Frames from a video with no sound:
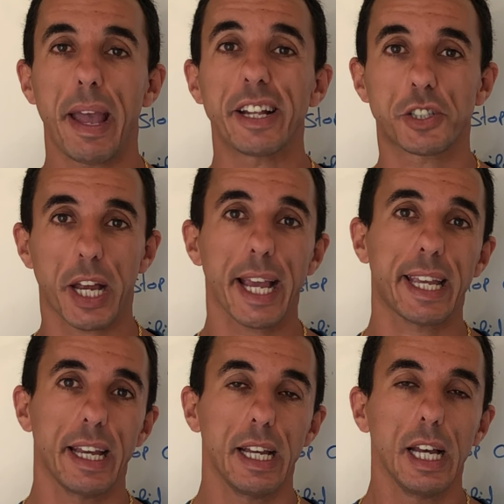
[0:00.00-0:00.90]
in
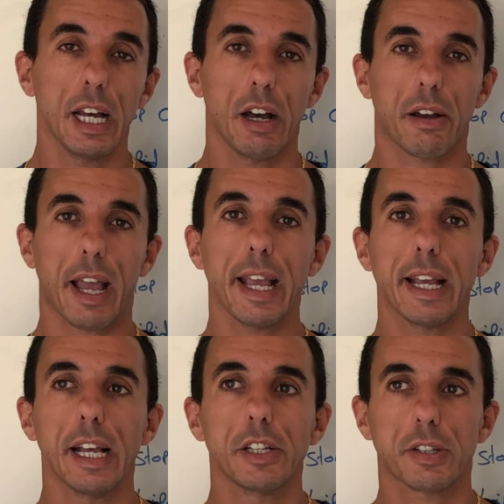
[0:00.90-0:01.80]
check.
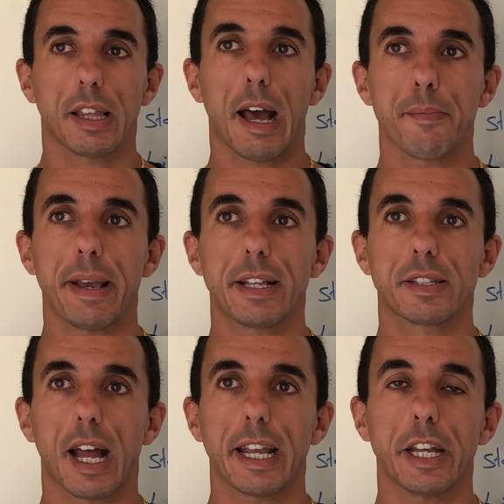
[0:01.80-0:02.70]
Okay, so that
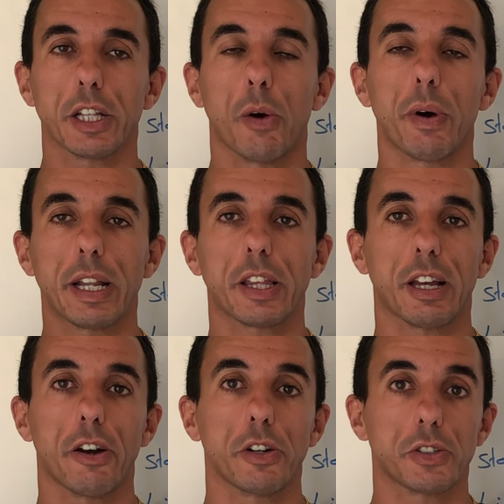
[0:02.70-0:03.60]
means that you don't want the
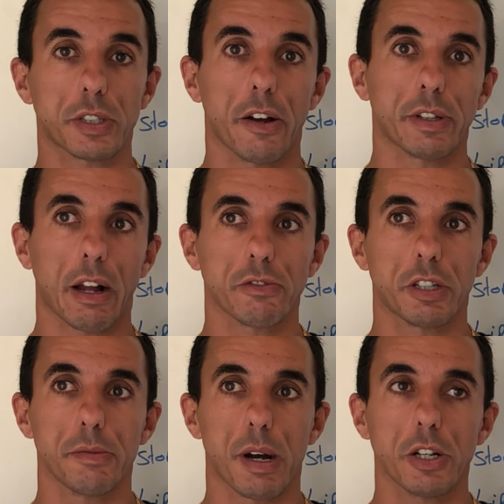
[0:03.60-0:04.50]
thyroid to slow down
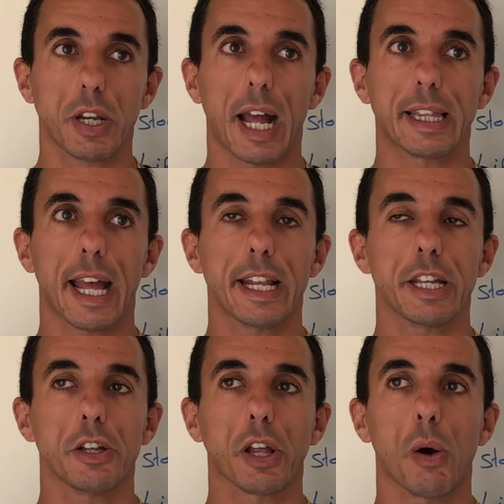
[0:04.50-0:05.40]
too much, and then
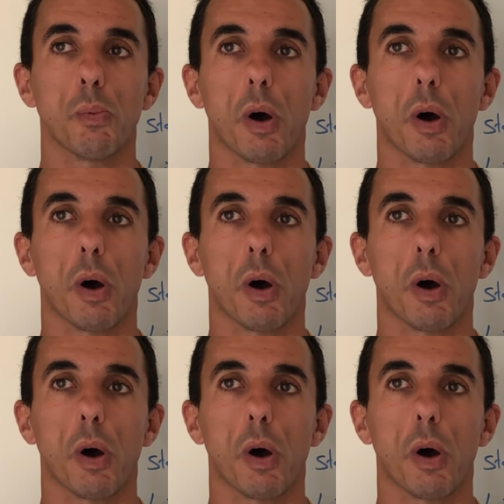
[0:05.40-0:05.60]
you don't